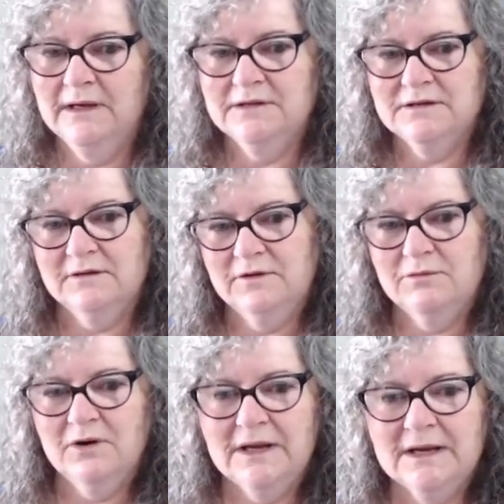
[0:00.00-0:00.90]
So if you're
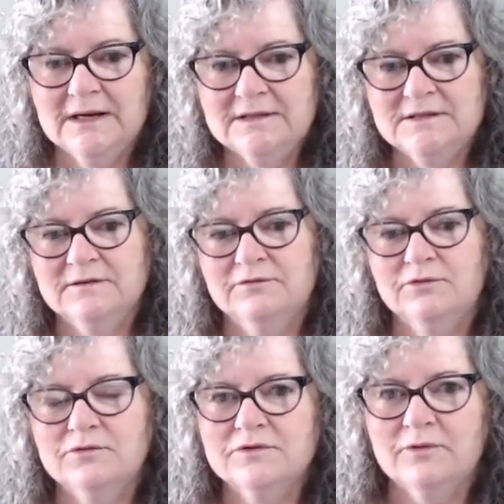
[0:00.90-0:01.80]
writing a list of
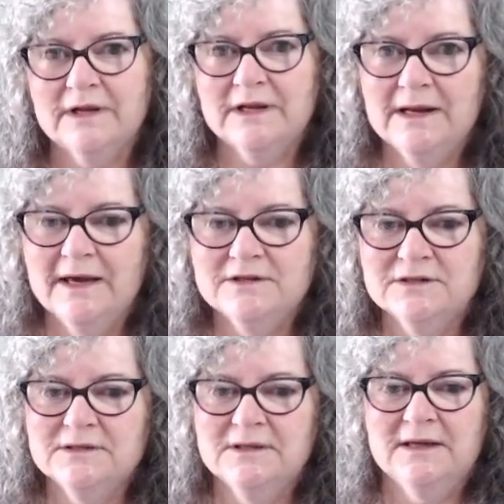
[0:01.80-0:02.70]
rules,
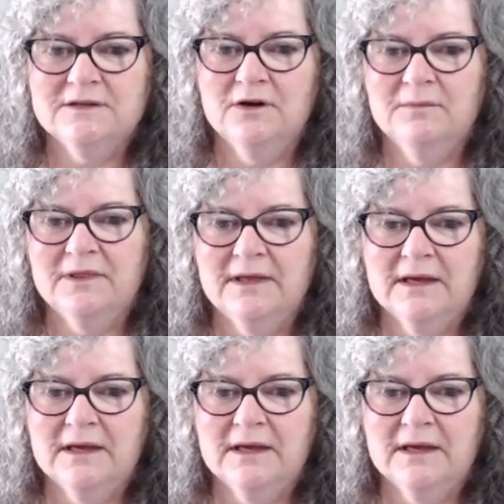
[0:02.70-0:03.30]
regulations and that type of thing,